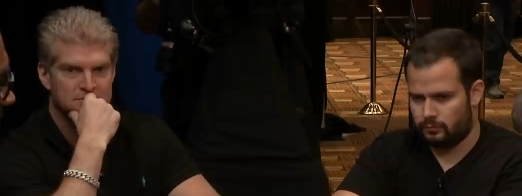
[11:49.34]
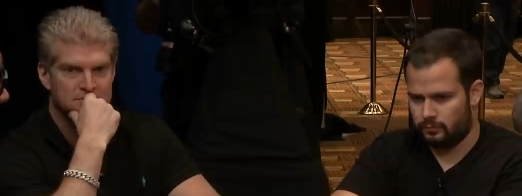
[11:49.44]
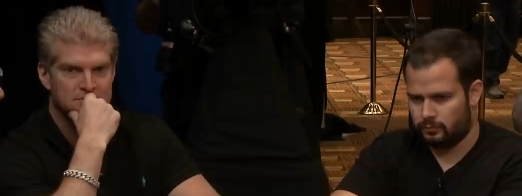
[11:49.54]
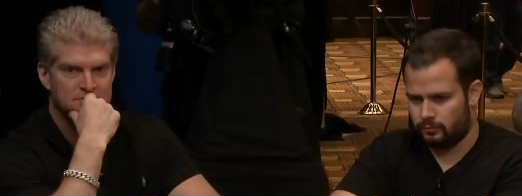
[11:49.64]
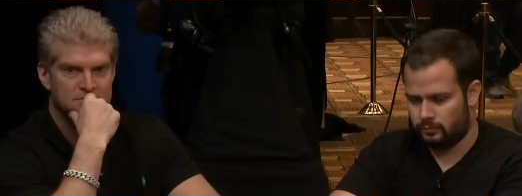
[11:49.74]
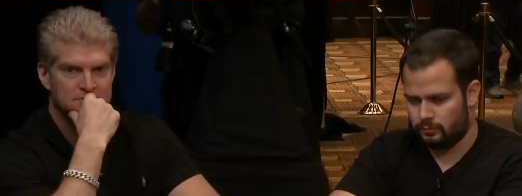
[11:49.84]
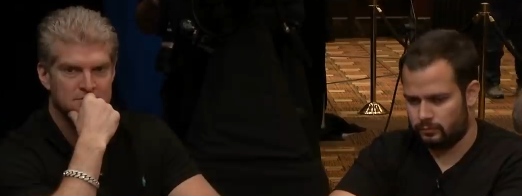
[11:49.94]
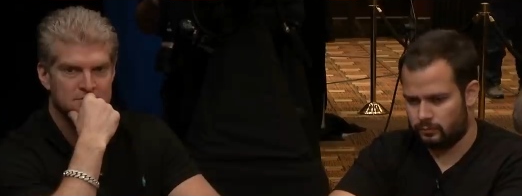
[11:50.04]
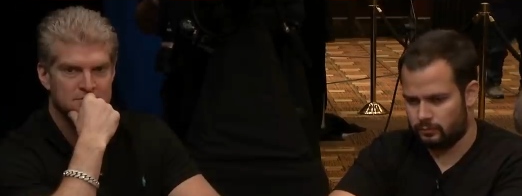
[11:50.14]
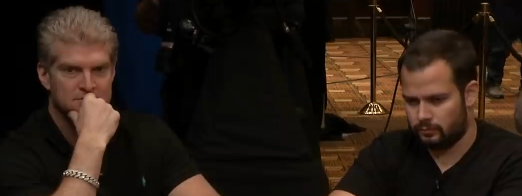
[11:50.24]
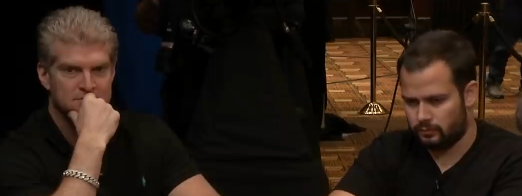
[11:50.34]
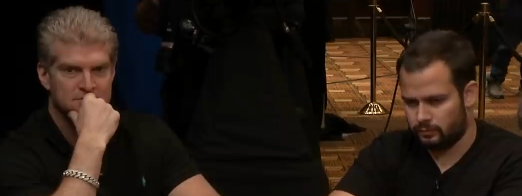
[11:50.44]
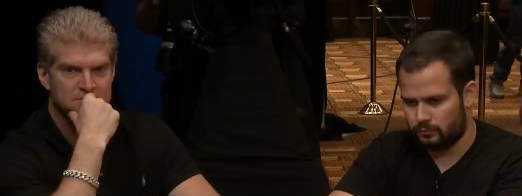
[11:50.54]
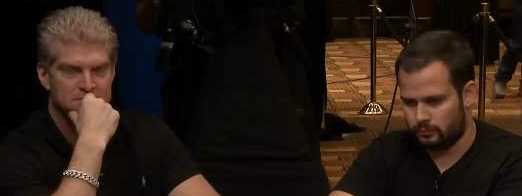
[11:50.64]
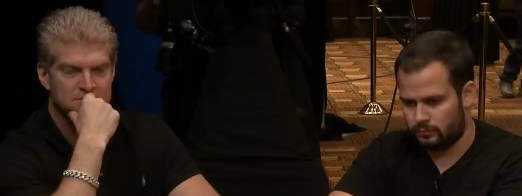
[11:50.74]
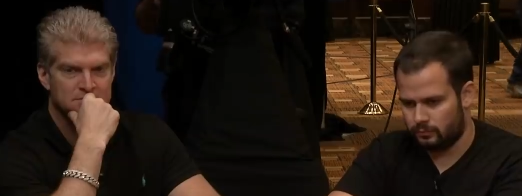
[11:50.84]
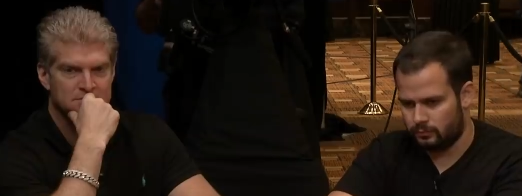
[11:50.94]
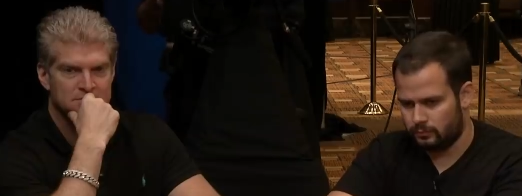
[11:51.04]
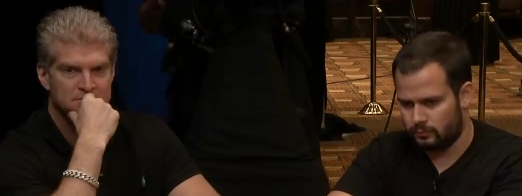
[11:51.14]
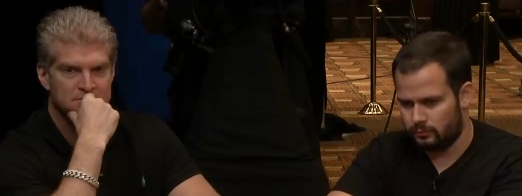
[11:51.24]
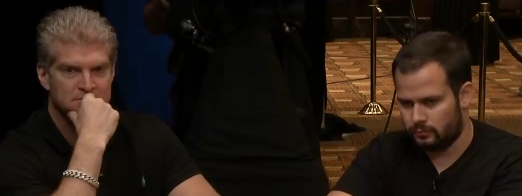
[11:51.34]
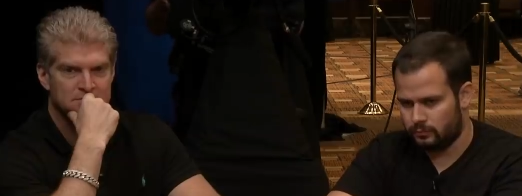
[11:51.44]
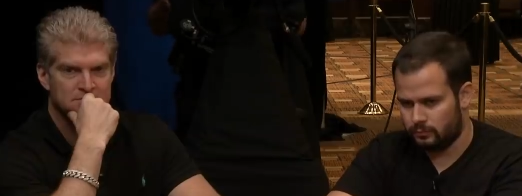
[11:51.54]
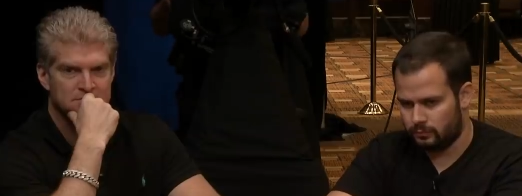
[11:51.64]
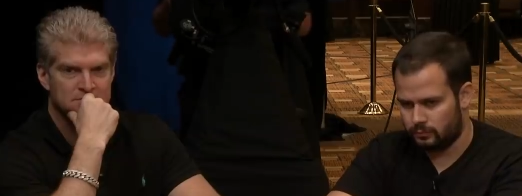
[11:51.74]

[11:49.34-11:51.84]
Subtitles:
Nothing is said.